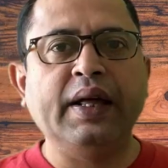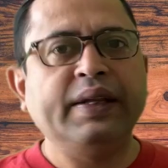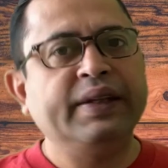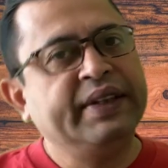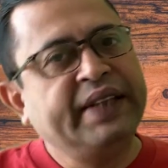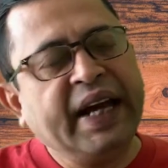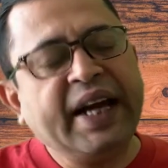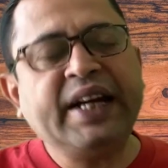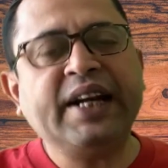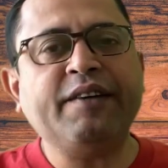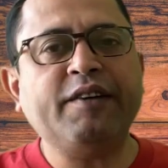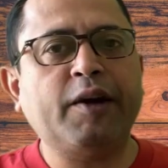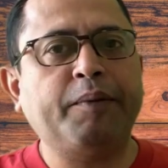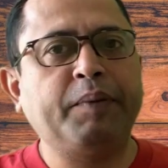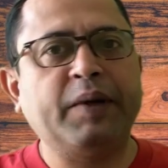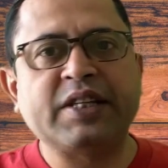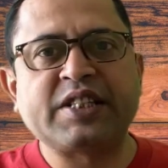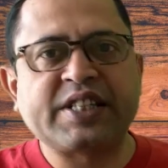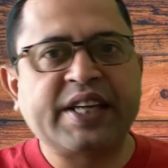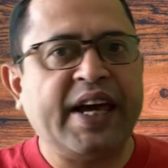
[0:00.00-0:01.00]
They
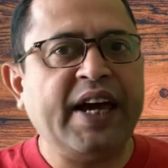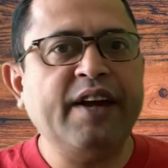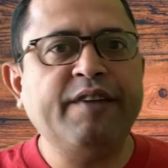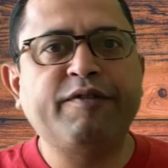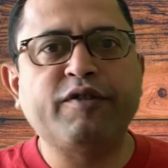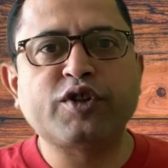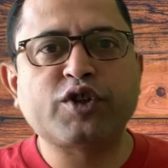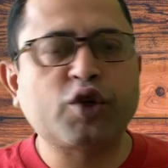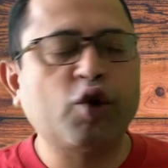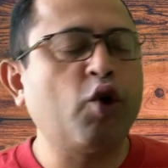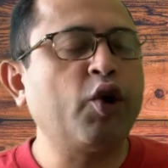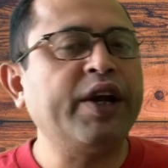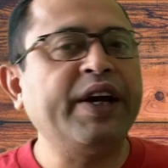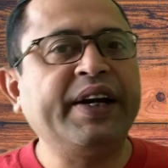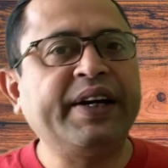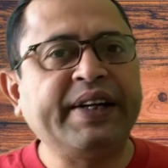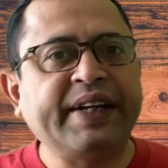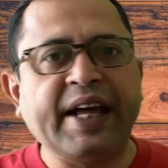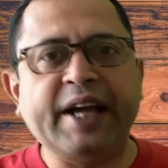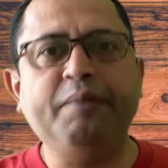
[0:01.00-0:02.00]
developed a scale for
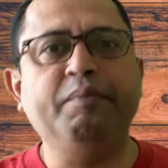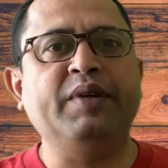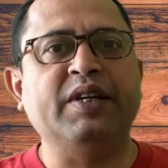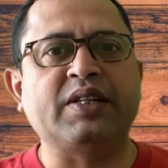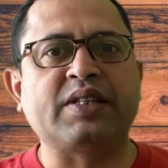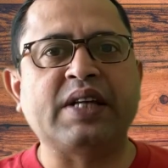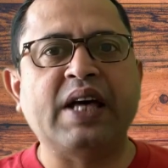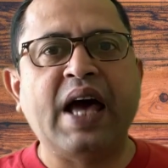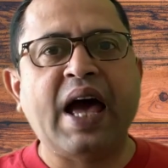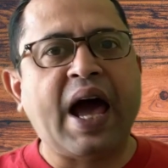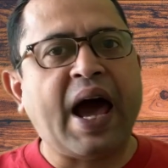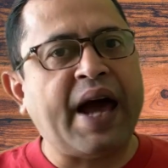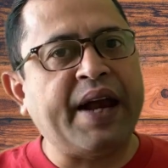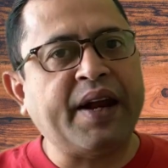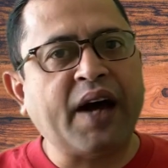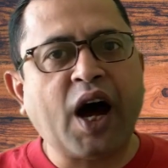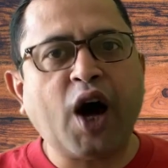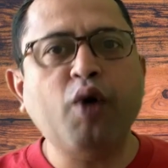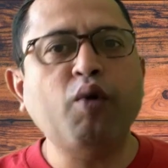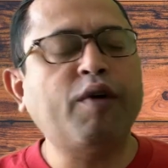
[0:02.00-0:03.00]
scoring tameness and
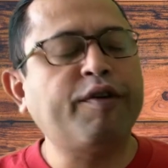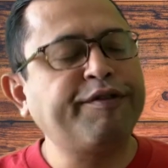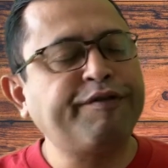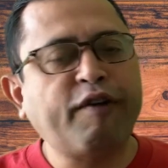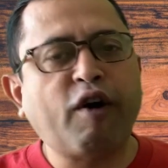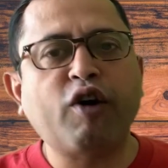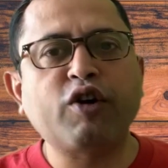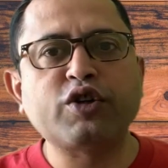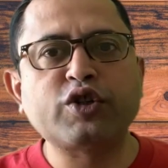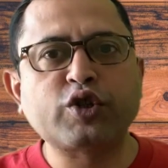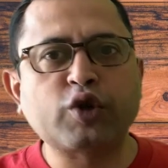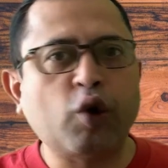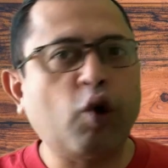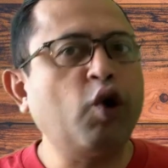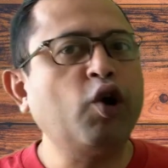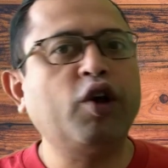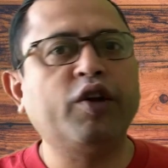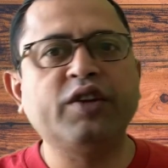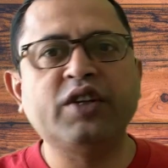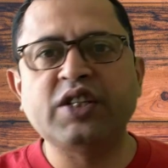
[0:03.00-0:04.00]
how a fox
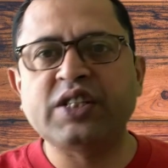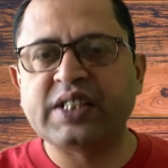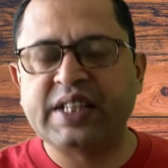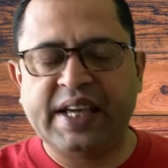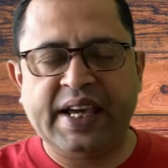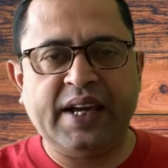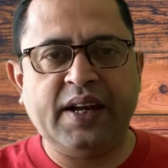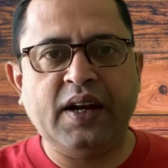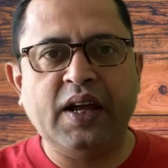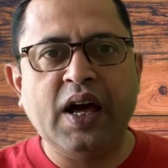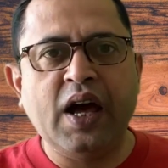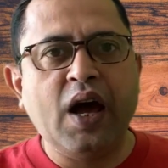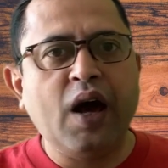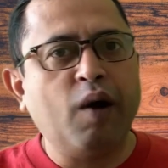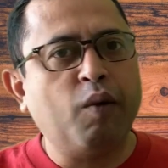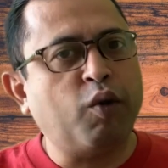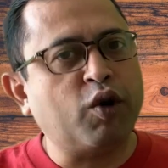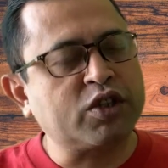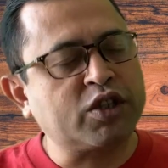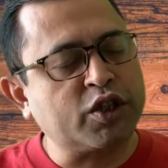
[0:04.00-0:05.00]
scored on the scale
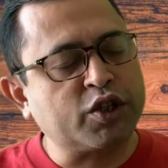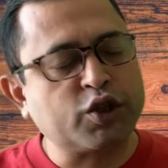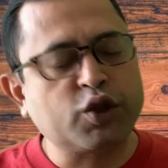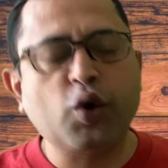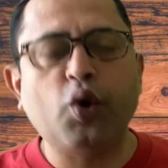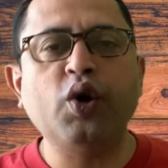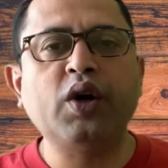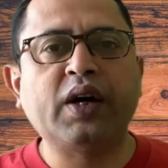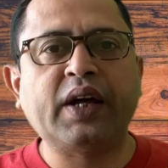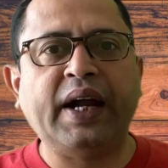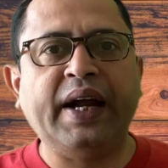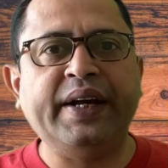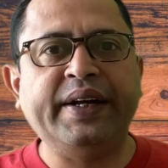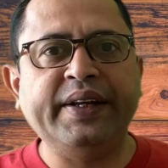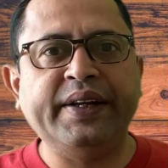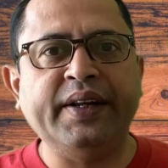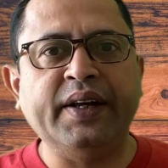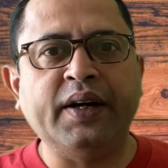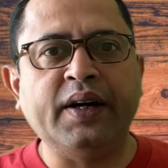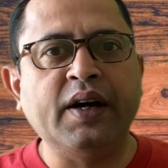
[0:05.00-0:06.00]
was the sole
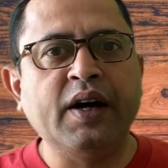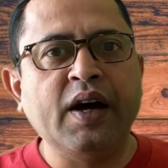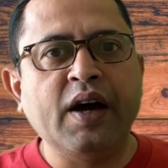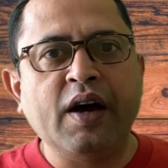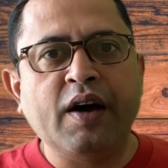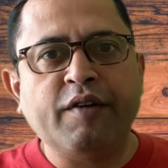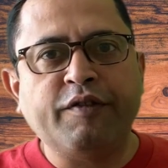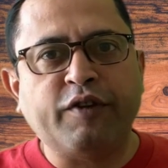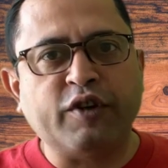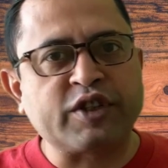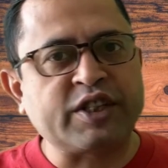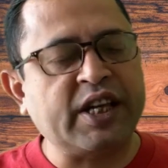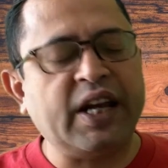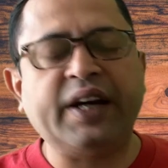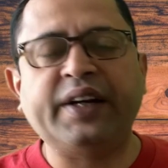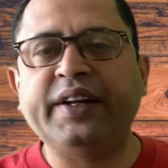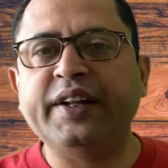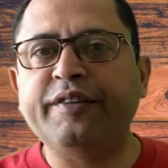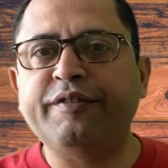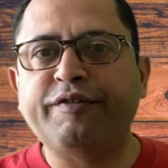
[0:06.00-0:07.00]
criteria for
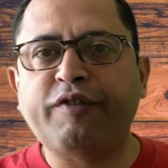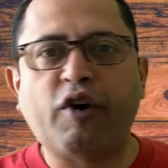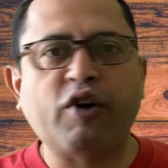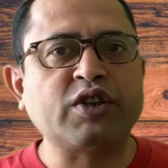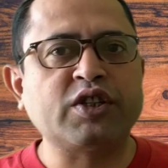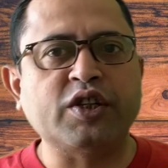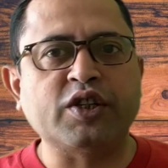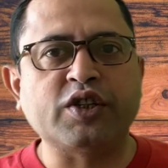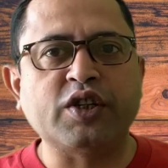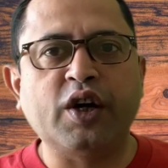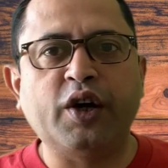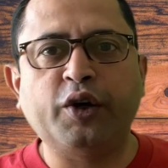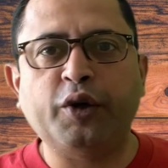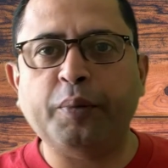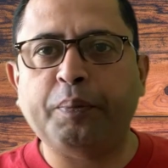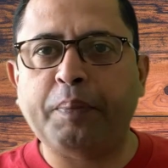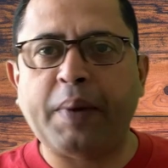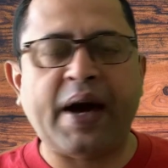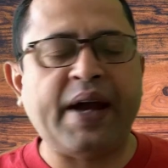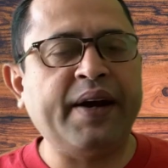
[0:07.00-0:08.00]
selecting foxes to
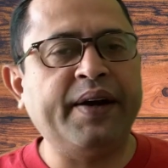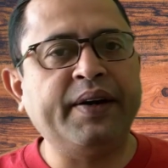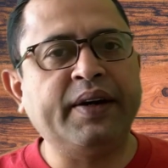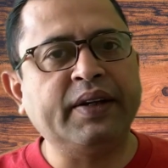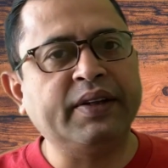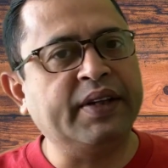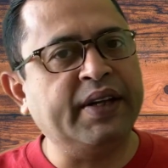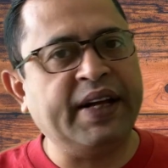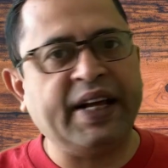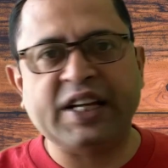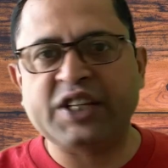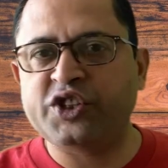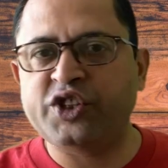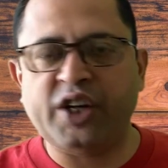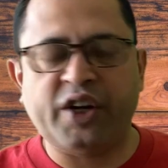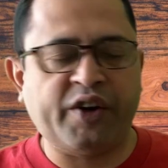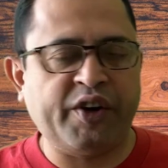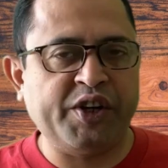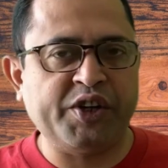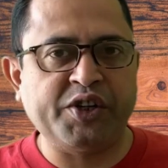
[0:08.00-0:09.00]
parent the next
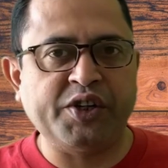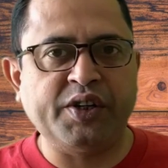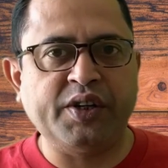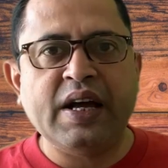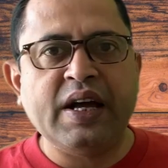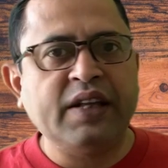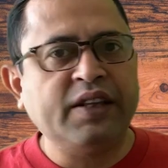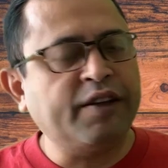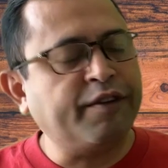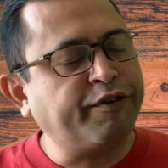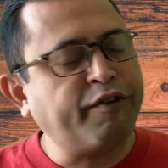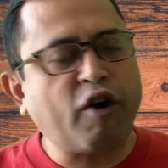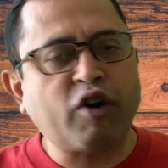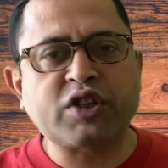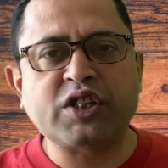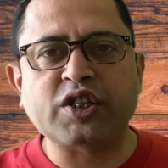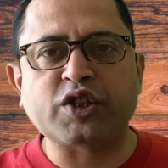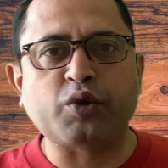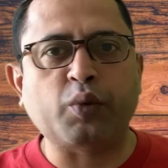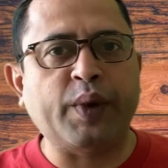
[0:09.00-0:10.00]
generation. The
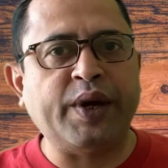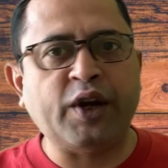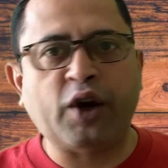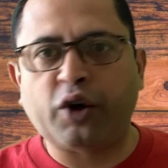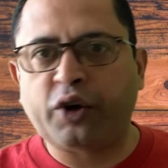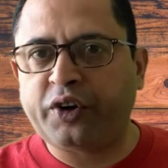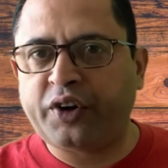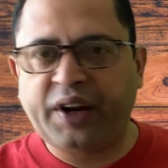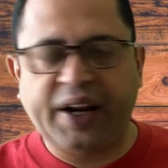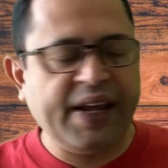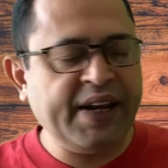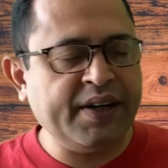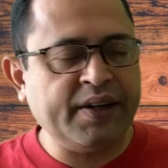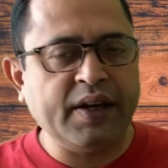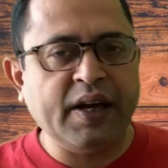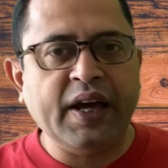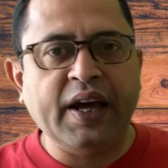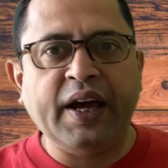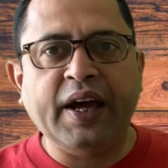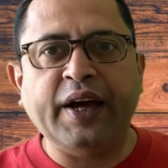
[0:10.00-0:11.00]
foxes were not trained
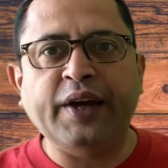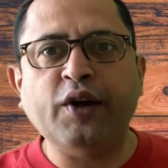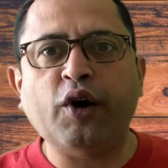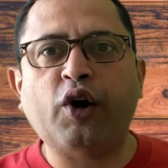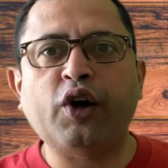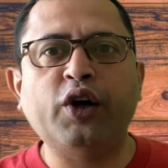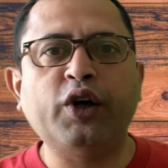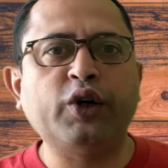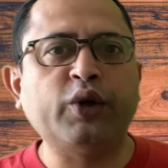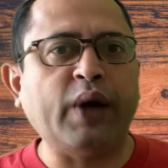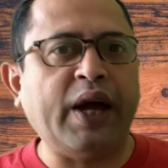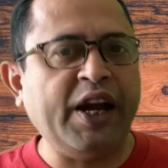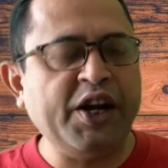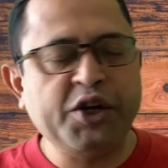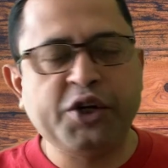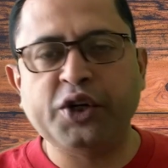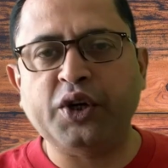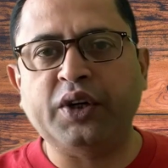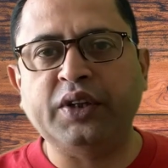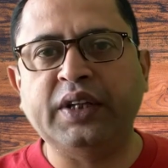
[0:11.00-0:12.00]
in order to
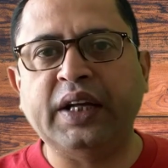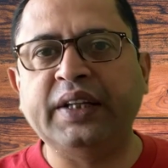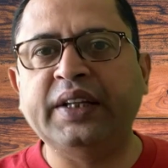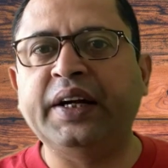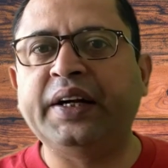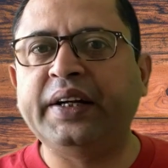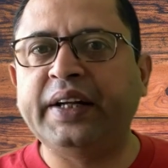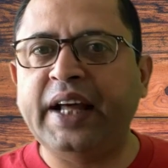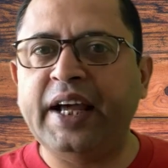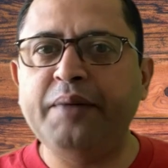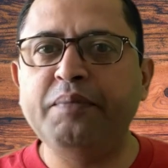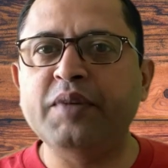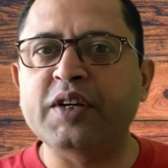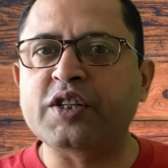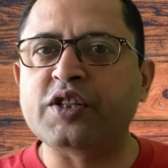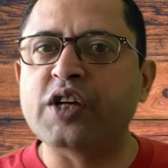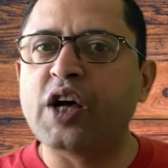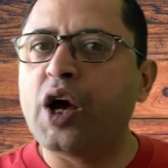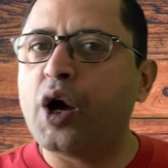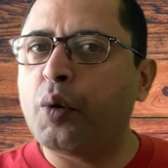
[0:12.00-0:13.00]
ensure that their
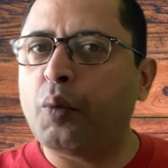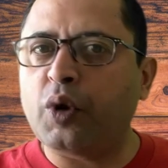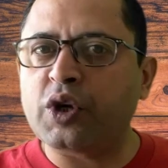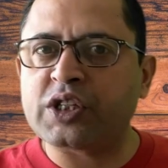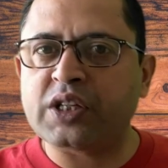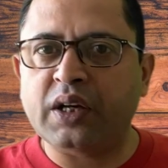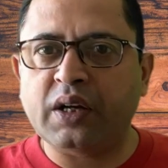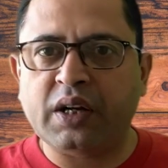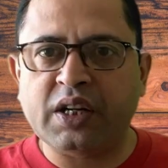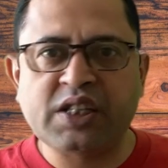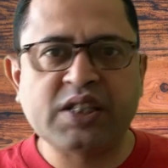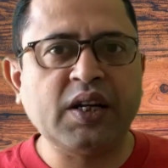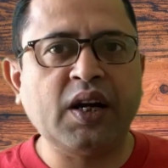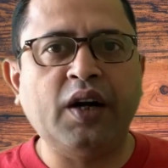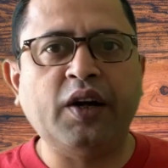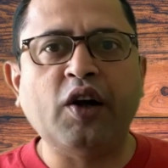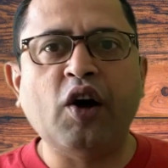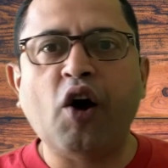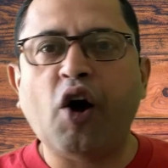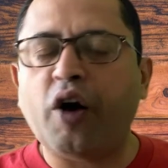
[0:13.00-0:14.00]
tameness was a
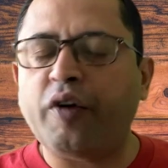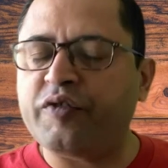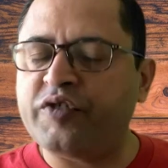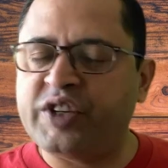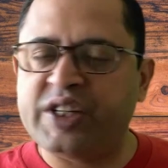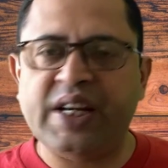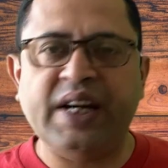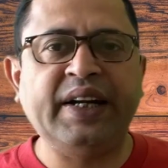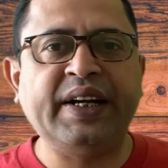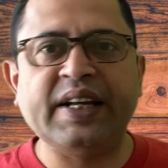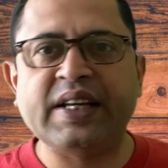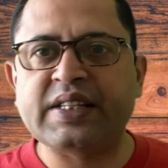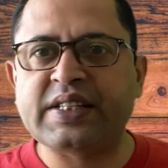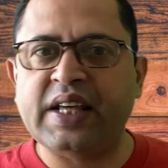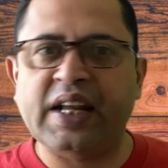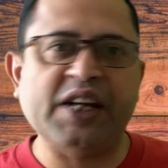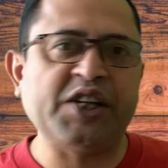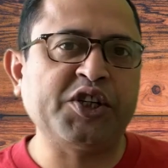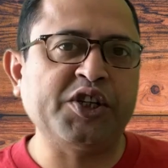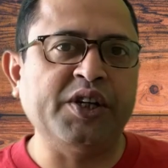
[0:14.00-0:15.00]
result of genetic
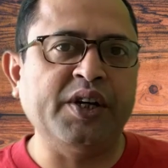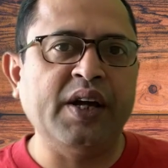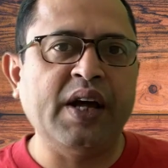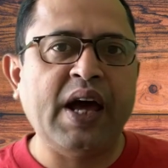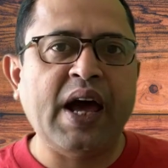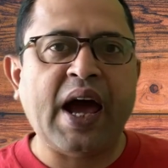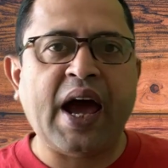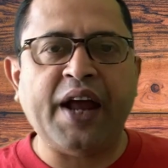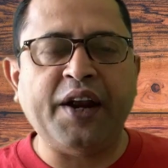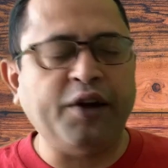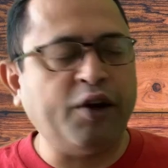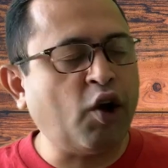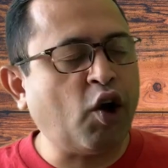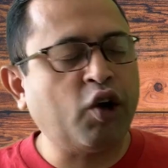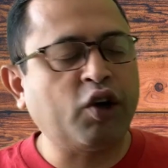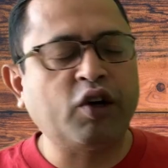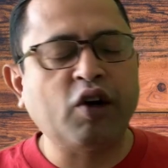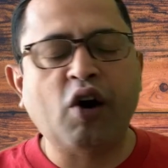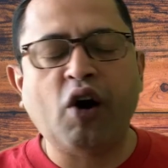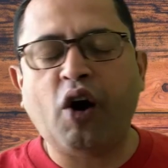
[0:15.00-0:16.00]
selection and
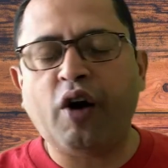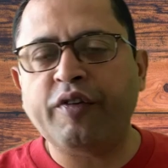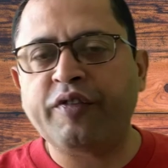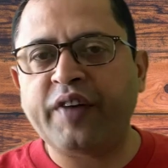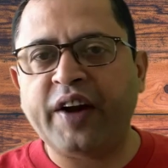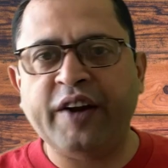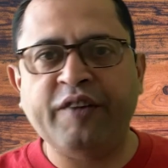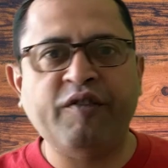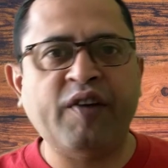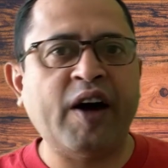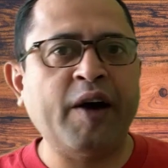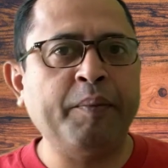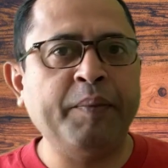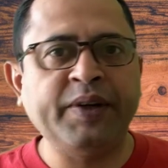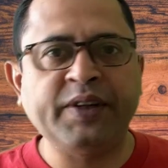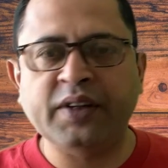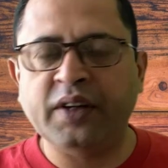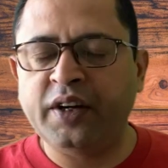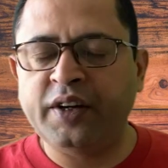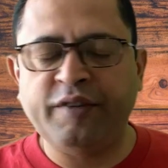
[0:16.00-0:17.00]
not of
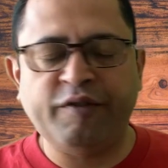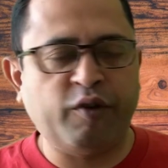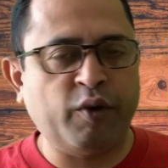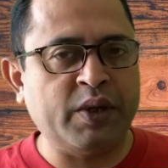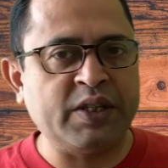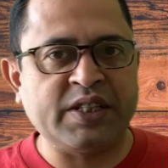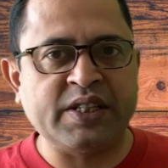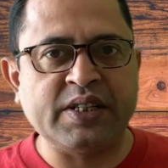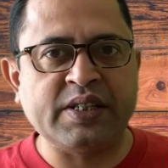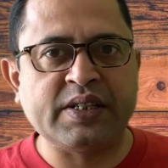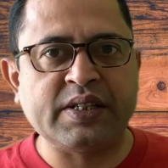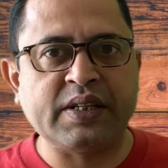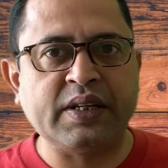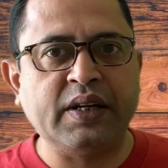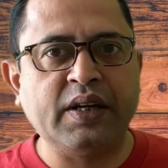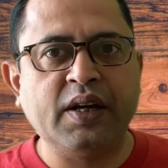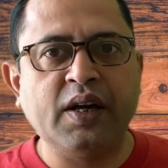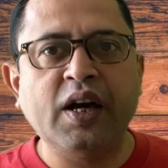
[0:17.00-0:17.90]
environmental influences.